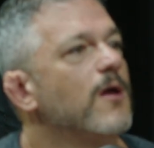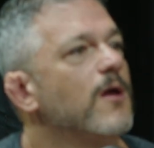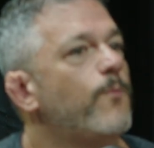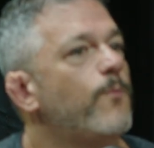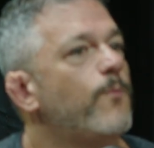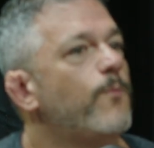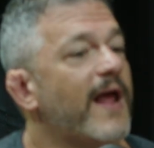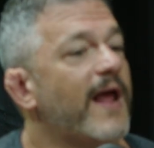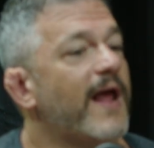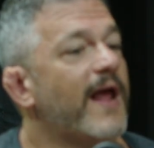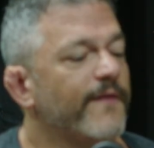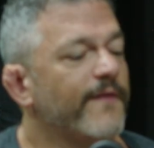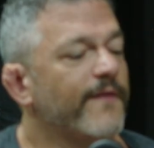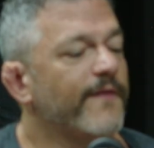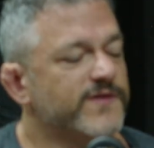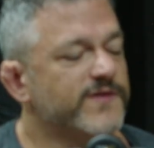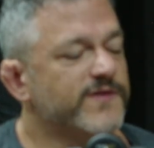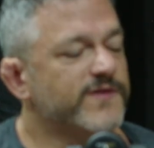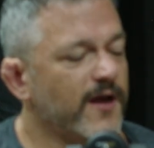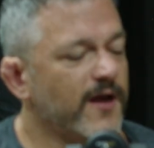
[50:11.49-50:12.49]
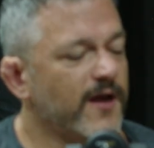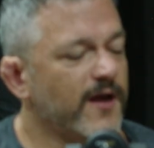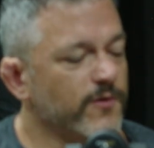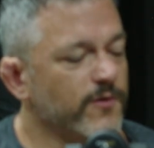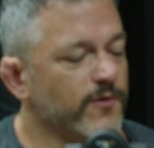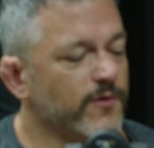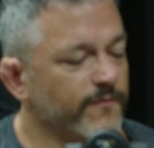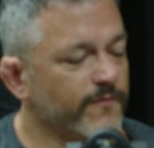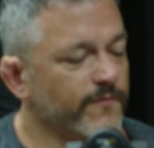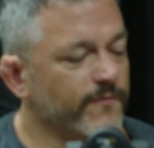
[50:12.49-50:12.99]
But at the time
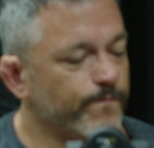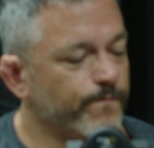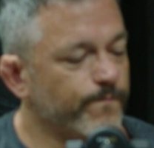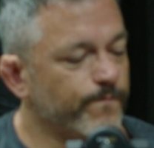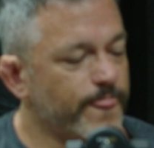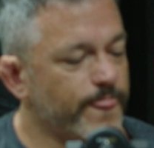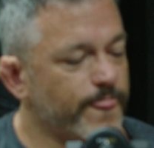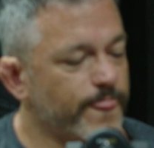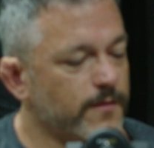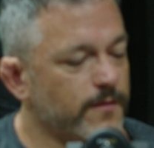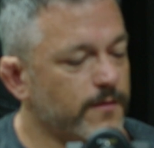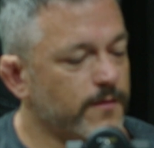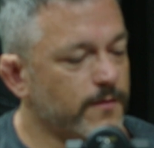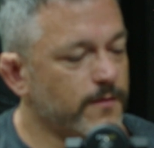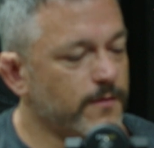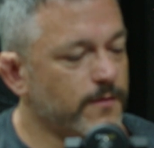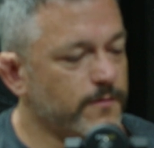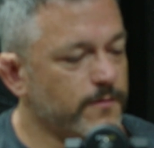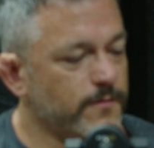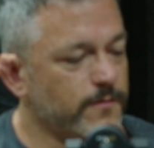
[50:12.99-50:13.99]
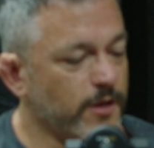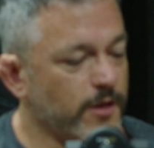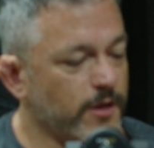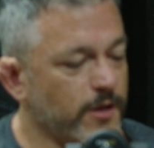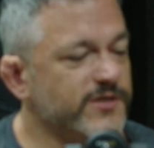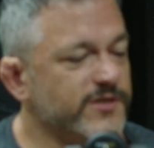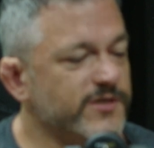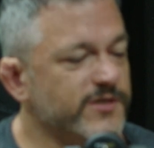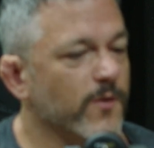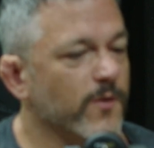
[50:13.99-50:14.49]
of the
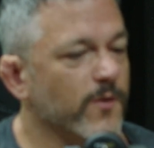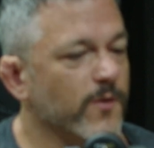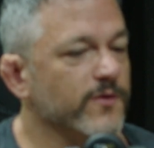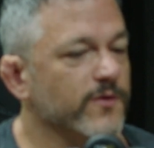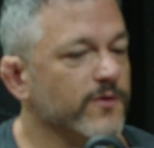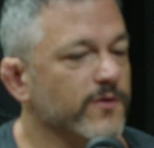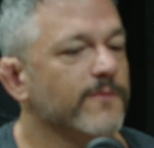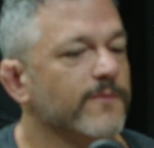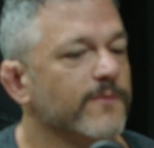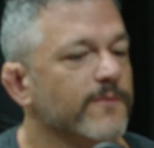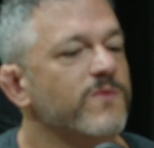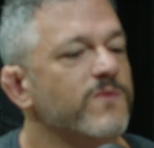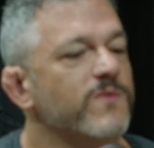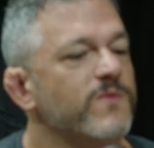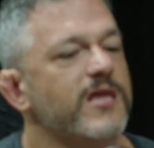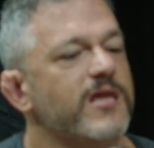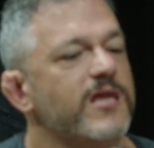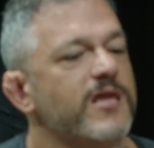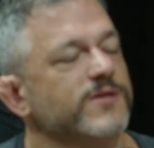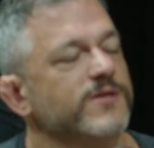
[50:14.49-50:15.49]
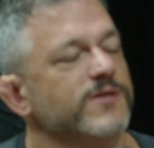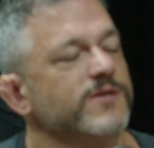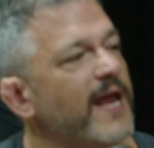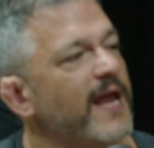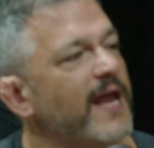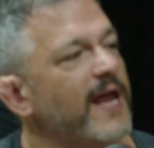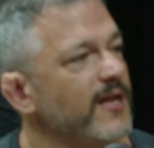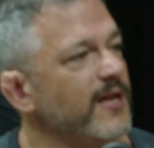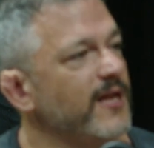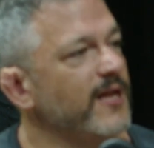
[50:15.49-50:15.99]
OJ murders, he was a
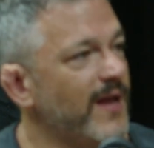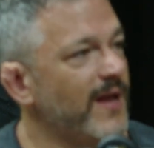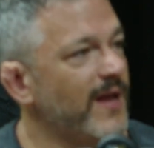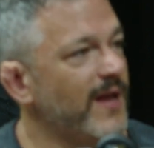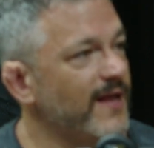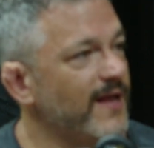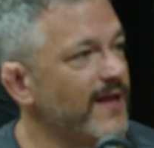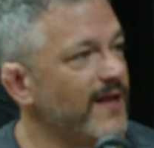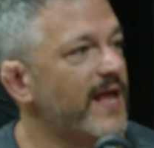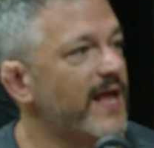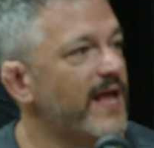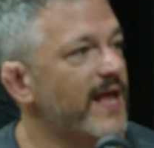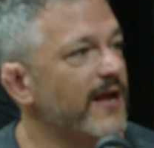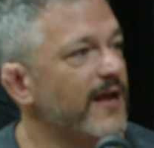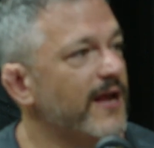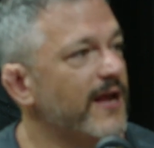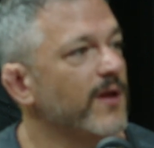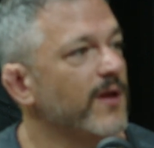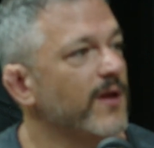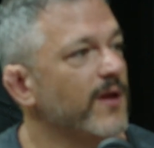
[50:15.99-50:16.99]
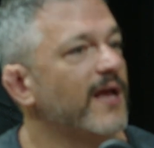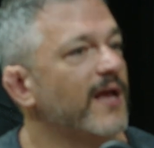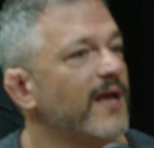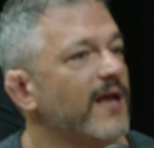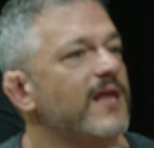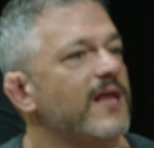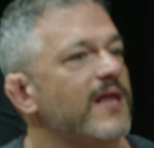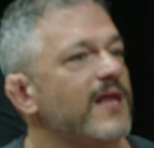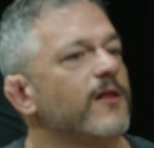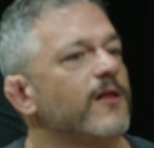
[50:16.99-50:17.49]
handyman in that area, and
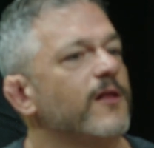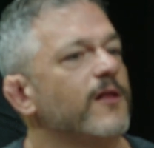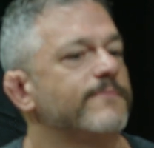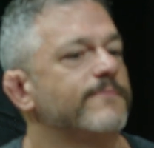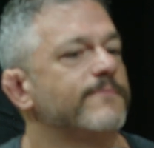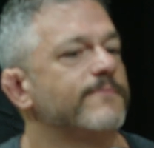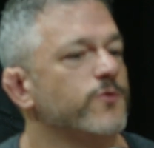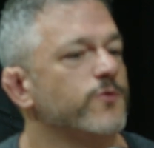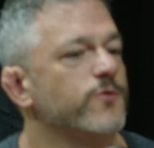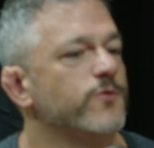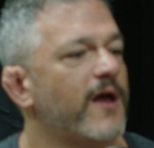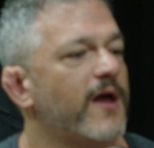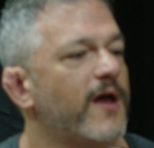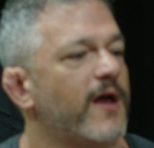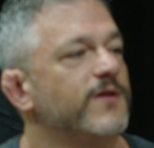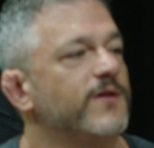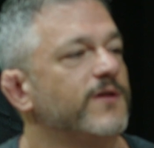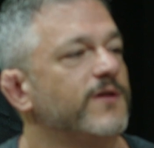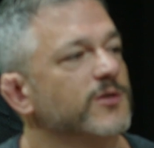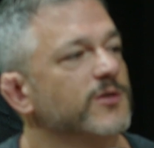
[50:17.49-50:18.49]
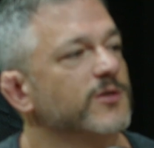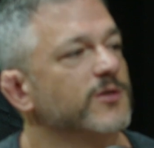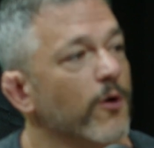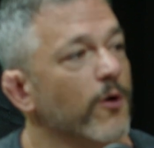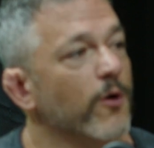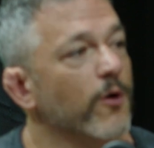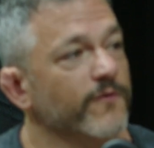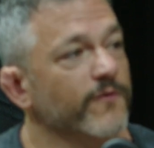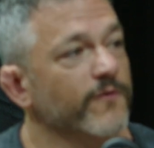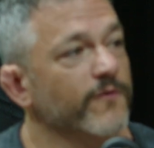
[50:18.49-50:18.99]
he claims to have done some
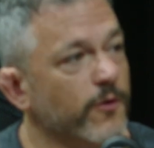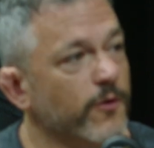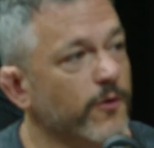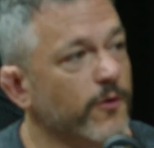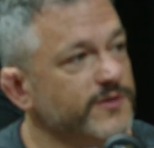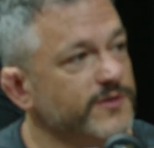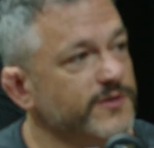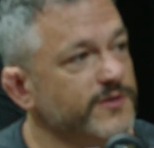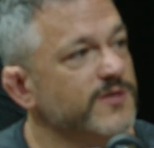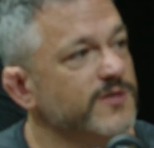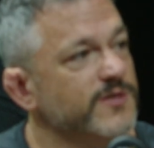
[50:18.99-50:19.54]
work for Nicole Simpson.